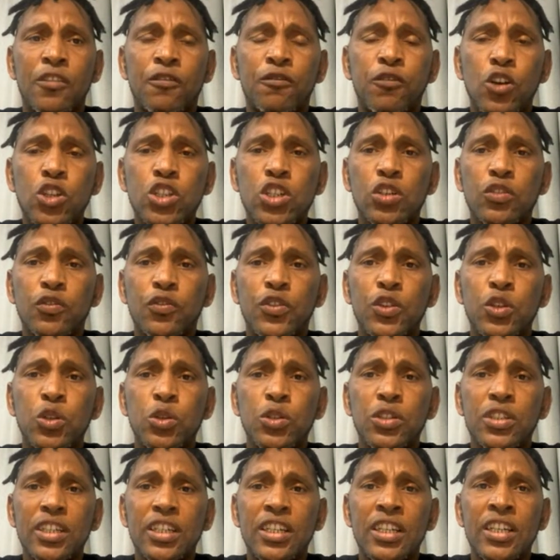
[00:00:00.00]
fossil
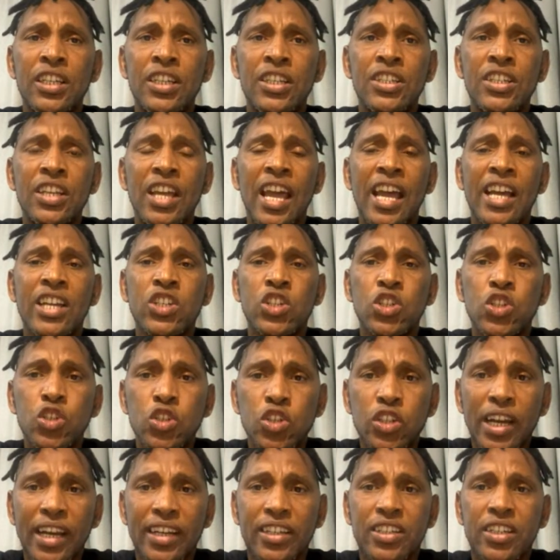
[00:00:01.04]
fuels is
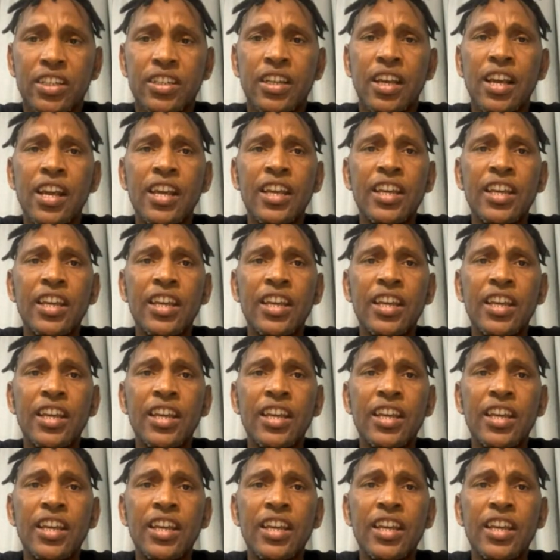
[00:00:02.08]
extracted